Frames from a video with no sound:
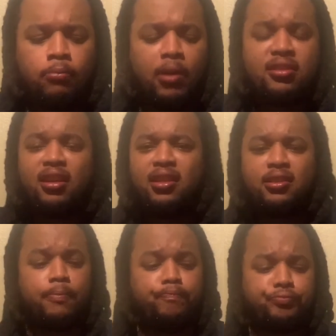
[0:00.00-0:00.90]
my son, he's,
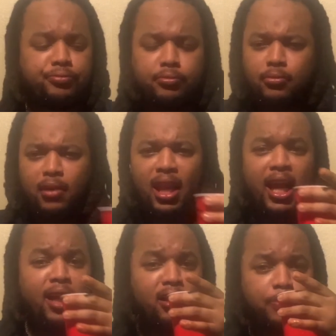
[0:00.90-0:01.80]

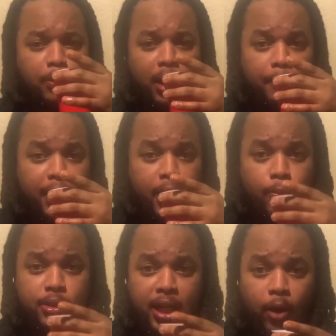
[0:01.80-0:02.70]
he loves people like me and him.
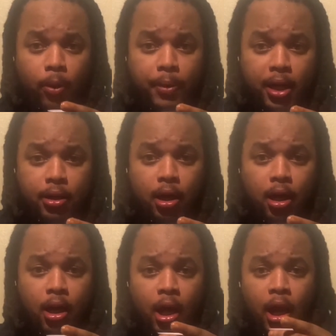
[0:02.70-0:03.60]
But today we're playing the,
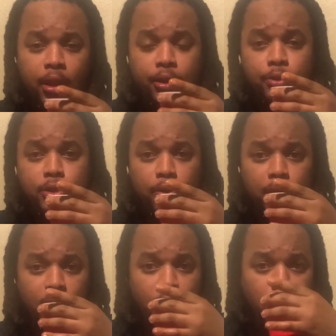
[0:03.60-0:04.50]
uh, the new Tony
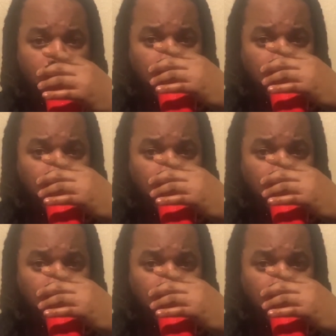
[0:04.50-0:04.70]
Hawk.